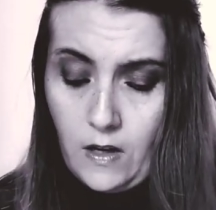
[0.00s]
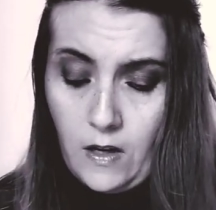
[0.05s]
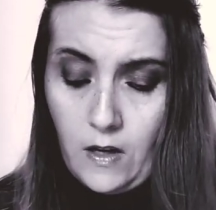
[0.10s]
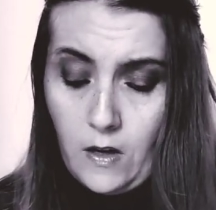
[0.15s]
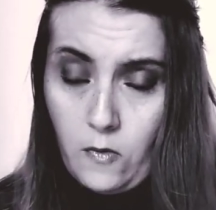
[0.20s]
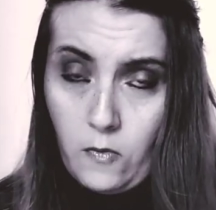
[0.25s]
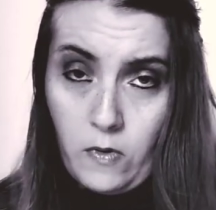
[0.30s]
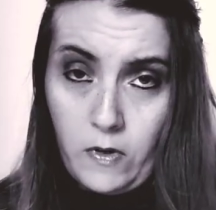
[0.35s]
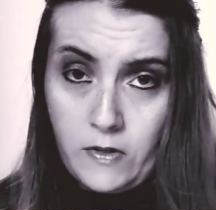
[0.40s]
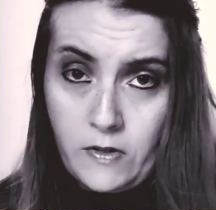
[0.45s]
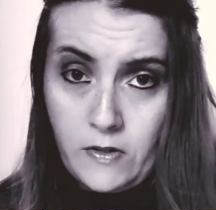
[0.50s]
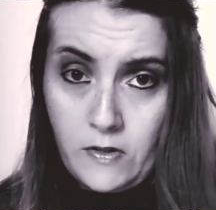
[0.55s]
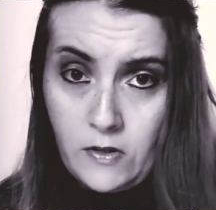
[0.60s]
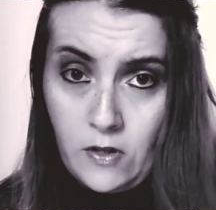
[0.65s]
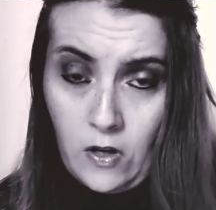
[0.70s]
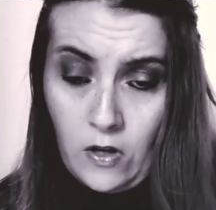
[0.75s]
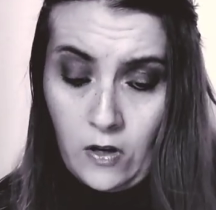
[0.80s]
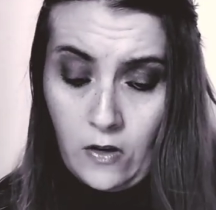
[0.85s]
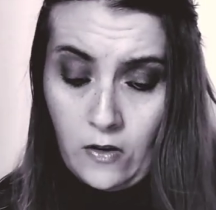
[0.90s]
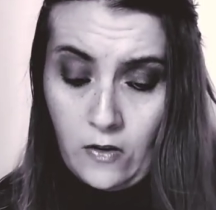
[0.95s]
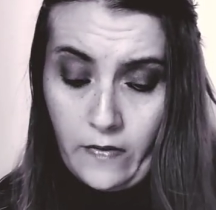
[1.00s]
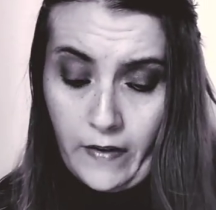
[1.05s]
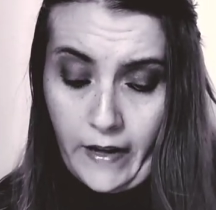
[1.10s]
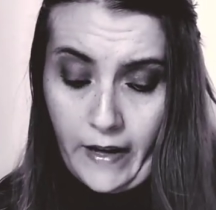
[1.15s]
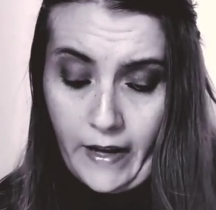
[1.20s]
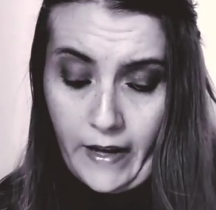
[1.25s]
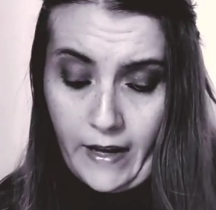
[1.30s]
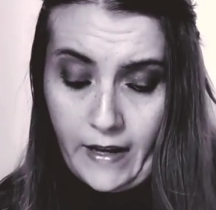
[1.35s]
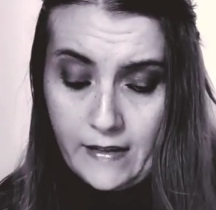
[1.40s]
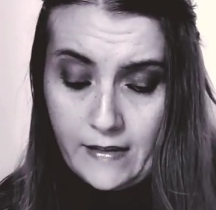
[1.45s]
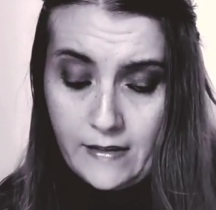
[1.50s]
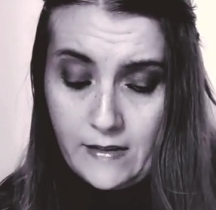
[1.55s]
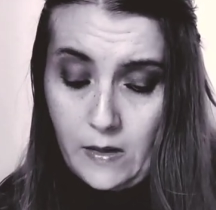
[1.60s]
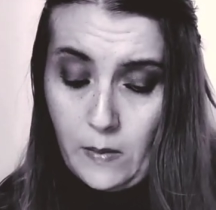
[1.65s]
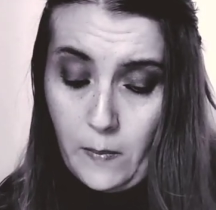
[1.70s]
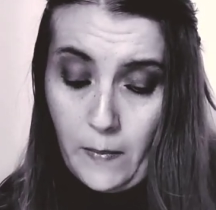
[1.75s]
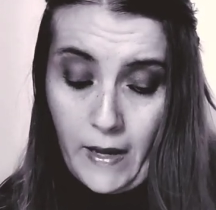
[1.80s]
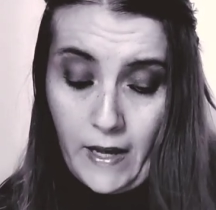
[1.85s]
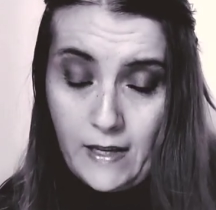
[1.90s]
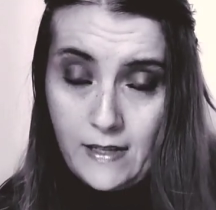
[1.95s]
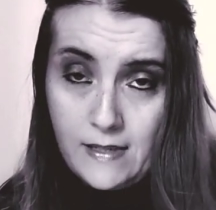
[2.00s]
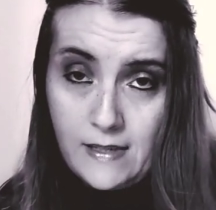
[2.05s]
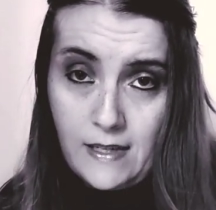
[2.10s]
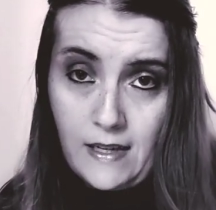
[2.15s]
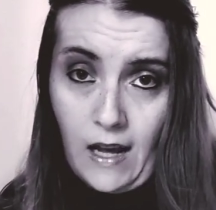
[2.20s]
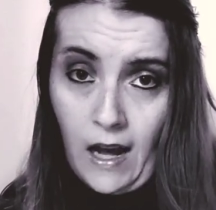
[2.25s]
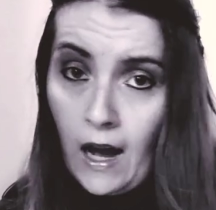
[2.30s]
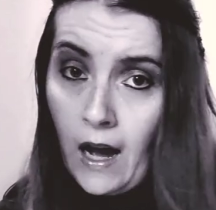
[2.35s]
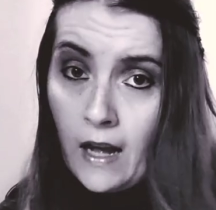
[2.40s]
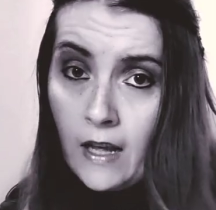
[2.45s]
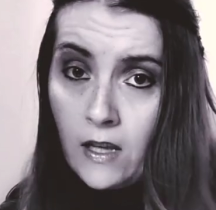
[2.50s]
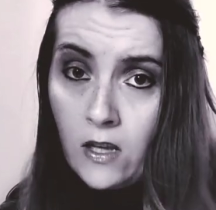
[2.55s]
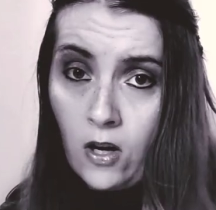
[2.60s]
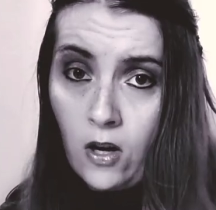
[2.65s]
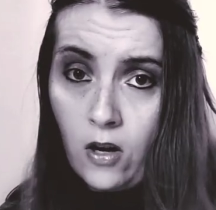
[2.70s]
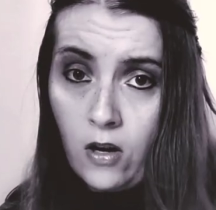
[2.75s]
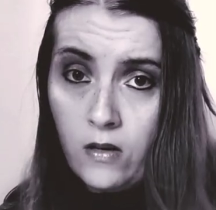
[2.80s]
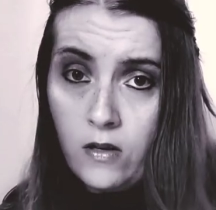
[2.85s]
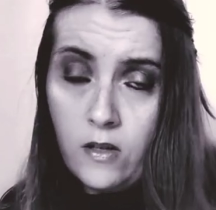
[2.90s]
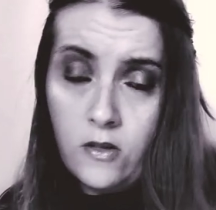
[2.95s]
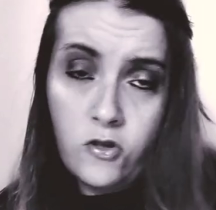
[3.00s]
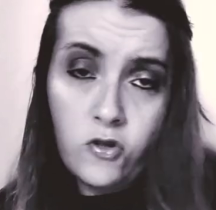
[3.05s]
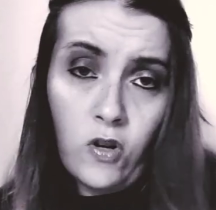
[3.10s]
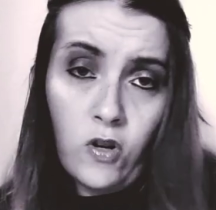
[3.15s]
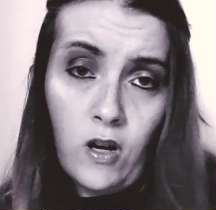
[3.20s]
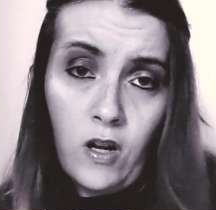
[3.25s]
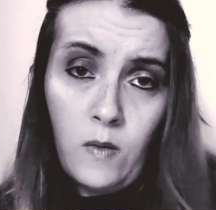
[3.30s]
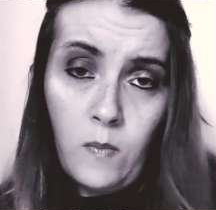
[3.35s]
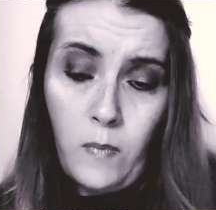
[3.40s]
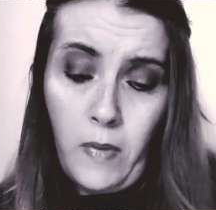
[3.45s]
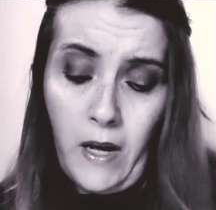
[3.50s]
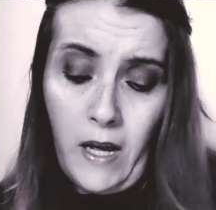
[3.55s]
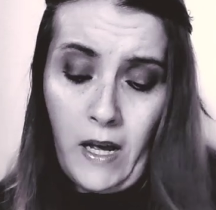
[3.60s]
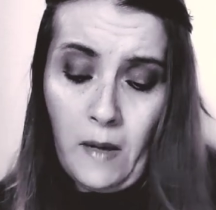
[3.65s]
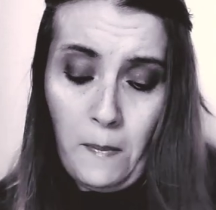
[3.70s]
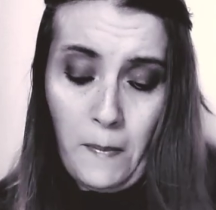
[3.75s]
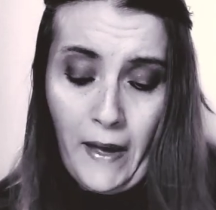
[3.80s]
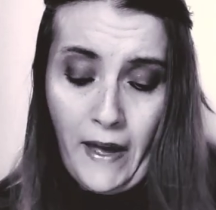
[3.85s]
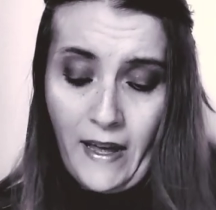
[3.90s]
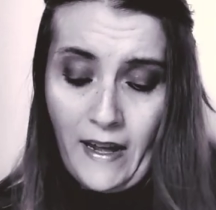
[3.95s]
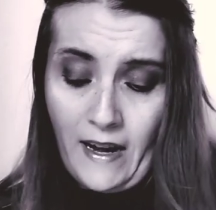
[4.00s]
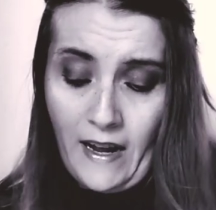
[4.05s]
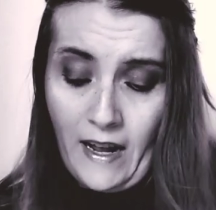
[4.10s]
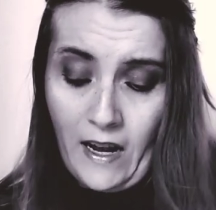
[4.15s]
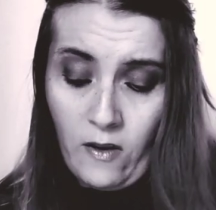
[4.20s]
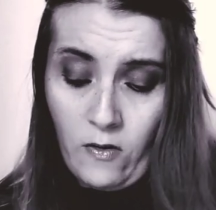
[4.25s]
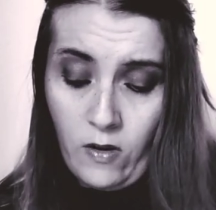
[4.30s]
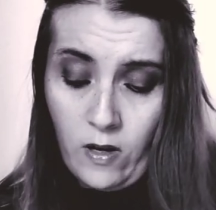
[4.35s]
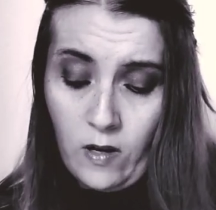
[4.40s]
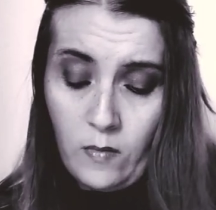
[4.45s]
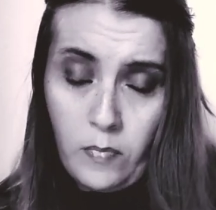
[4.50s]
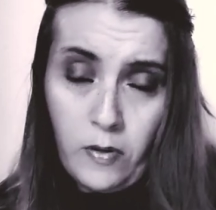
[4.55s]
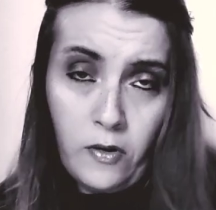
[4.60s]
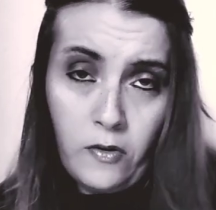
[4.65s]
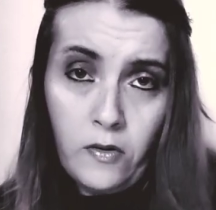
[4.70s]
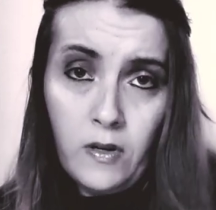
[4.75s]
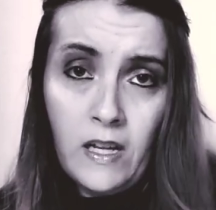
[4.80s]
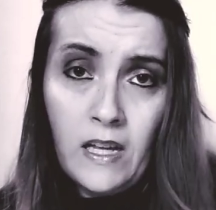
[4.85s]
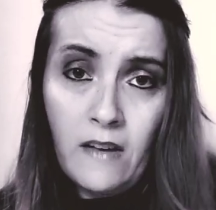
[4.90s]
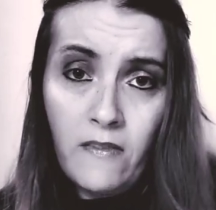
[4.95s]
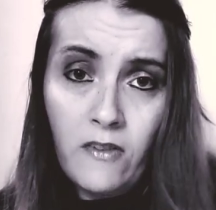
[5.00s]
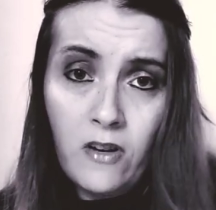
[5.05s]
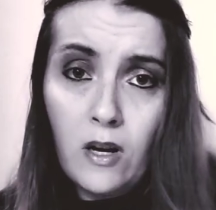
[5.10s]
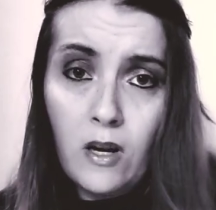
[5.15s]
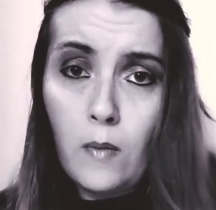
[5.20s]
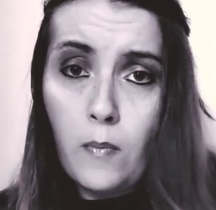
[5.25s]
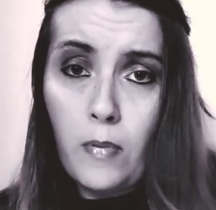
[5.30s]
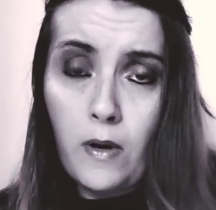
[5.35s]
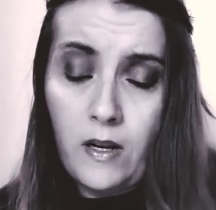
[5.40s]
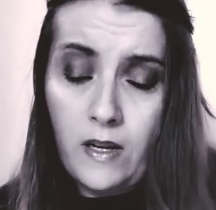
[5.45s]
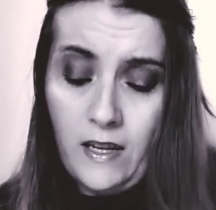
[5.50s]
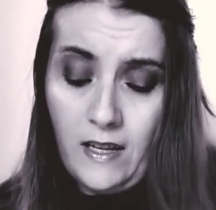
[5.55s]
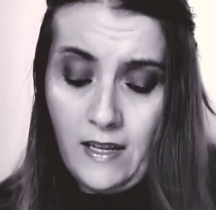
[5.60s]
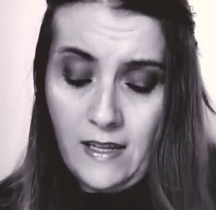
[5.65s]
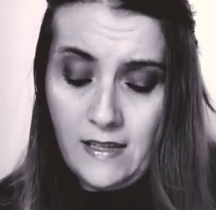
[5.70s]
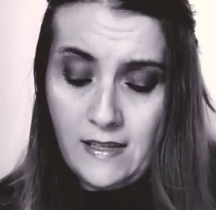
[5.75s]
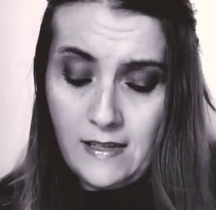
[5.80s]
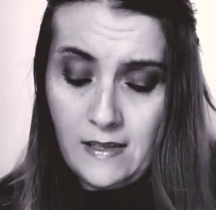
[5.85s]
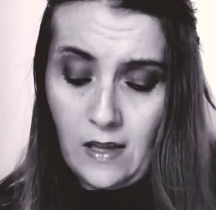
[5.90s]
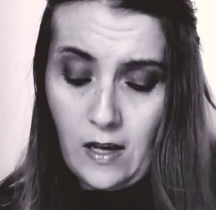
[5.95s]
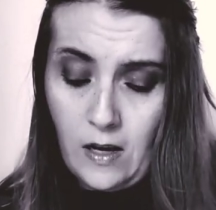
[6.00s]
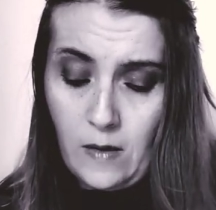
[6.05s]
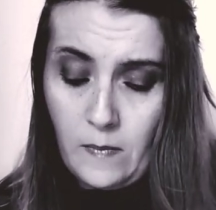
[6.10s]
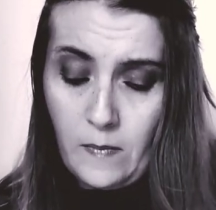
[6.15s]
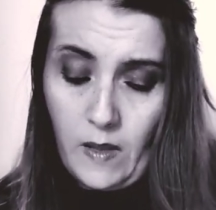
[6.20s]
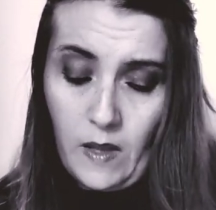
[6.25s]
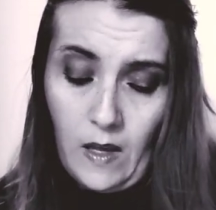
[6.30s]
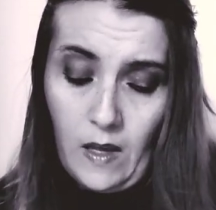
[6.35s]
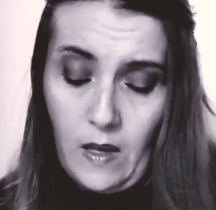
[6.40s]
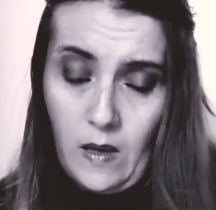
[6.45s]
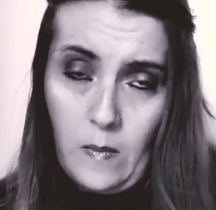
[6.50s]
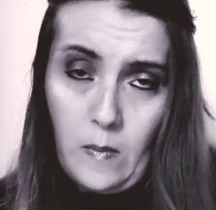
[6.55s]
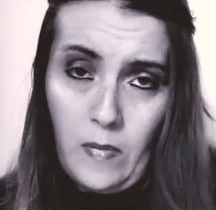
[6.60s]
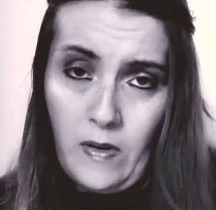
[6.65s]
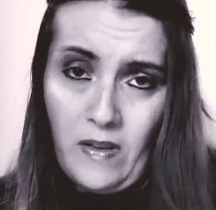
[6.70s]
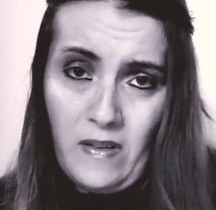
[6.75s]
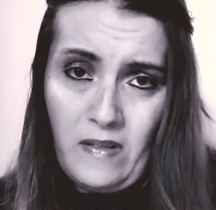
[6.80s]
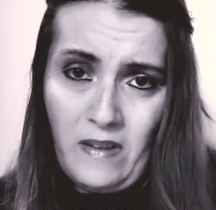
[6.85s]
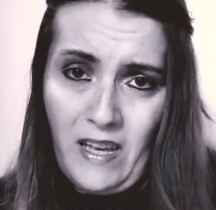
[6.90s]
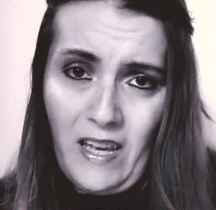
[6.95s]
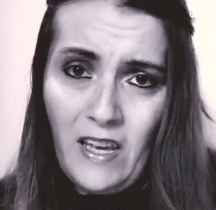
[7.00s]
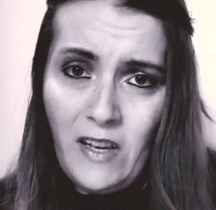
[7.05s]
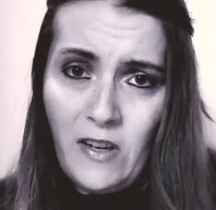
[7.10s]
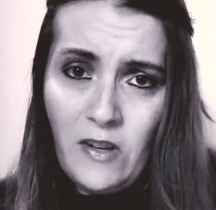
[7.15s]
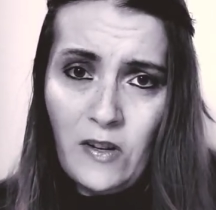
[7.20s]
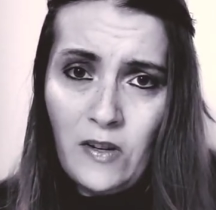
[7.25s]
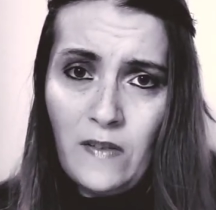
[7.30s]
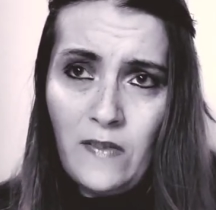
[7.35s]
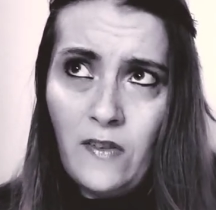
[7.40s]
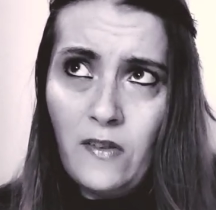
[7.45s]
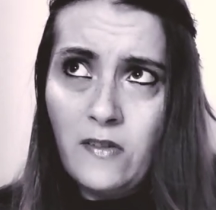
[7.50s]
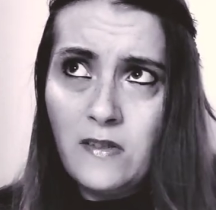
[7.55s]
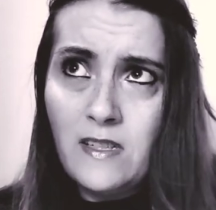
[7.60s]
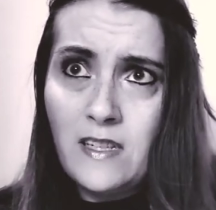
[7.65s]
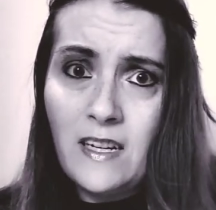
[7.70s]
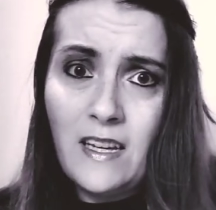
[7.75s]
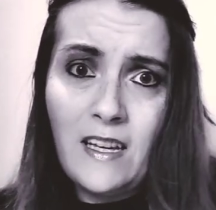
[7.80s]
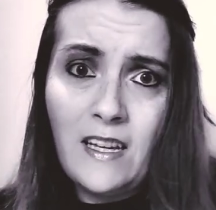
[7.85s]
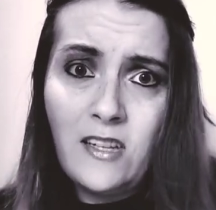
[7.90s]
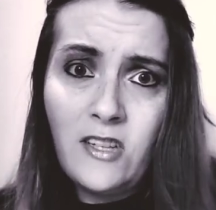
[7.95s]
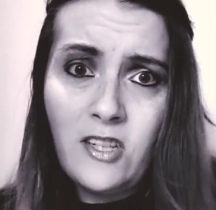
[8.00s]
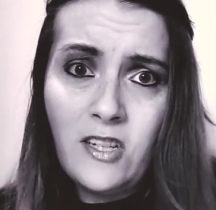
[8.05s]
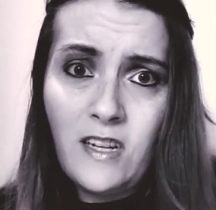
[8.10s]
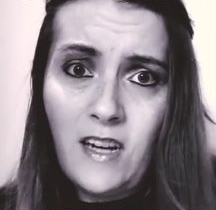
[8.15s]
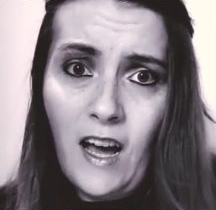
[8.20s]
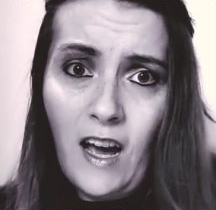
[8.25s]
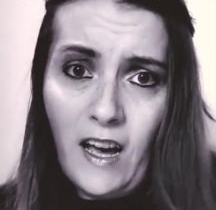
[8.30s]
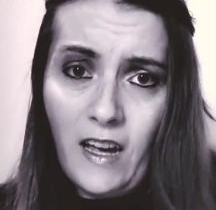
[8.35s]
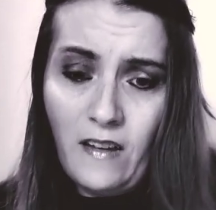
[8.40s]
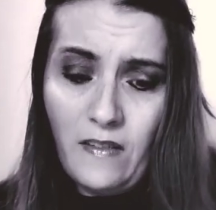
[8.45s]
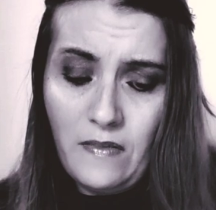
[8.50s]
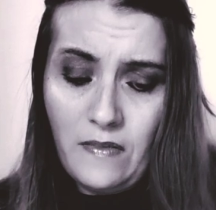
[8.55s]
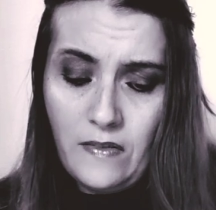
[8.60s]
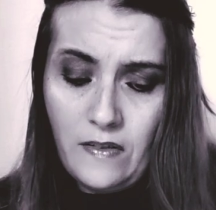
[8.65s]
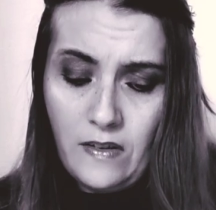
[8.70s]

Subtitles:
Rostov has an amazing icon drawn by a mad Arab who'd given up on Islam, but he could have used a kitchen knife.